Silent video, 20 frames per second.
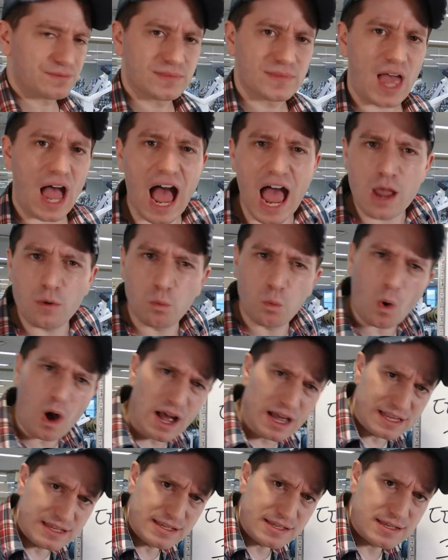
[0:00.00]
I
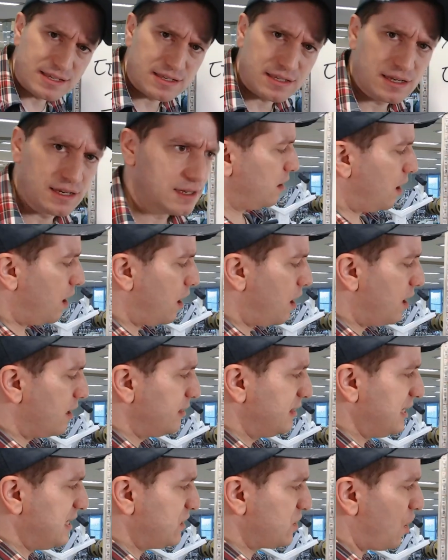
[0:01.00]
was on
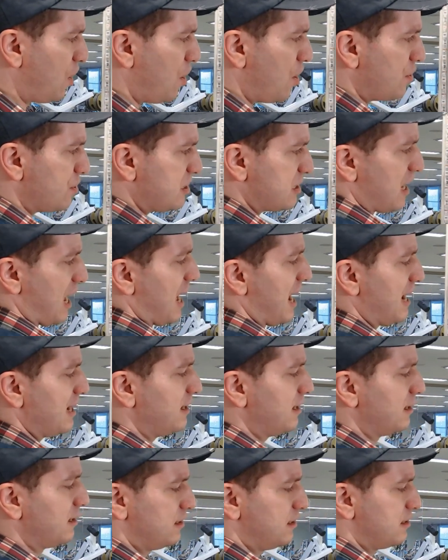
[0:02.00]
the tall
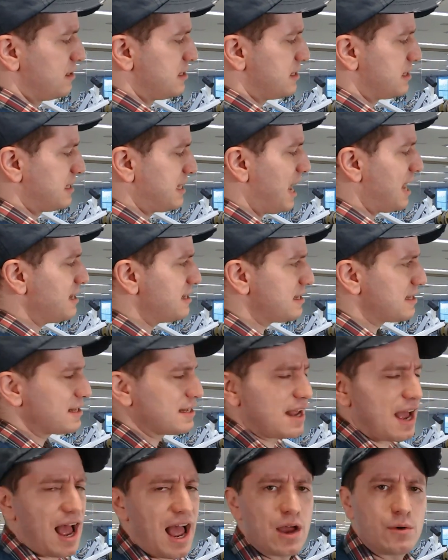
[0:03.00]
side since
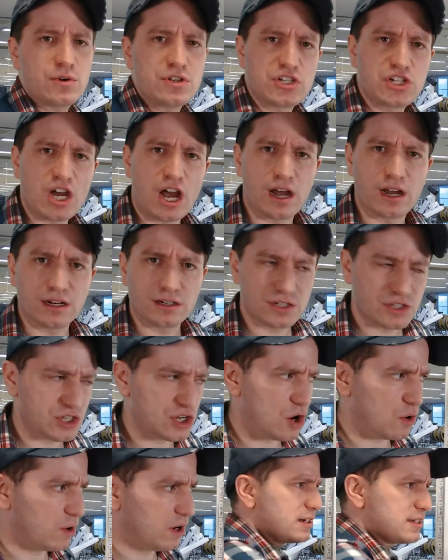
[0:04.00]
I was young.
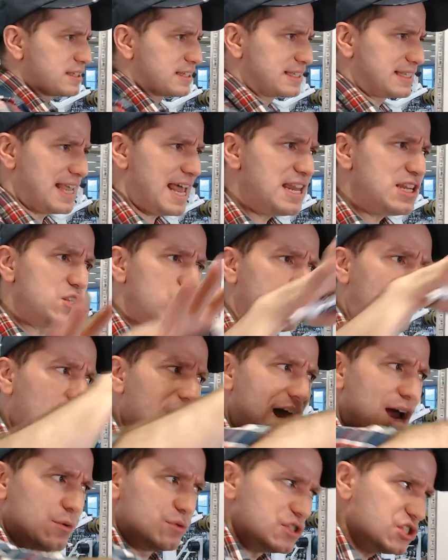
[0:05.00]
So since when
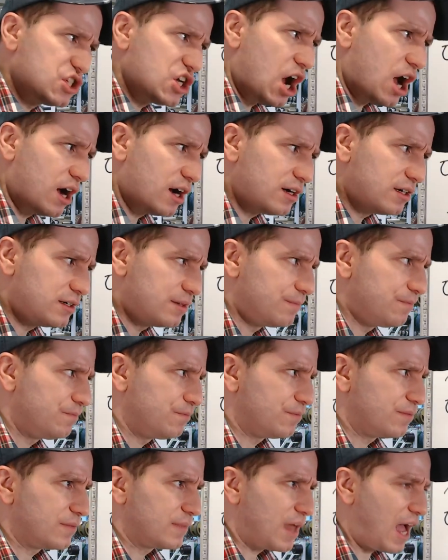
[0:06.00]
I was young,
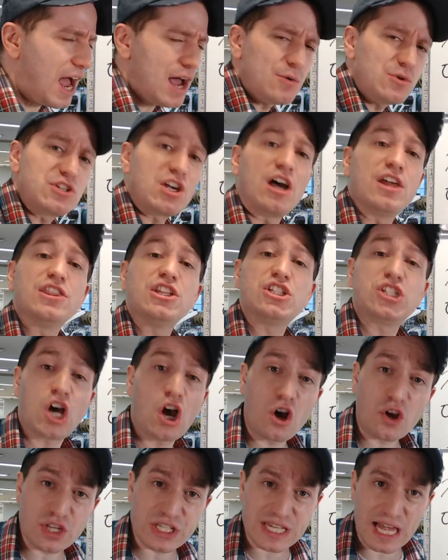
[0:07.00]
I was on the
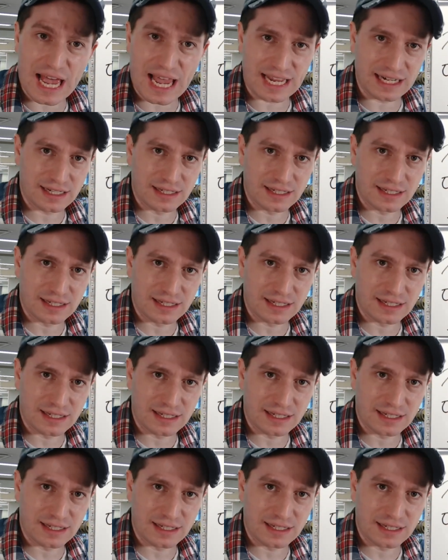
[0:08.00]
tall side.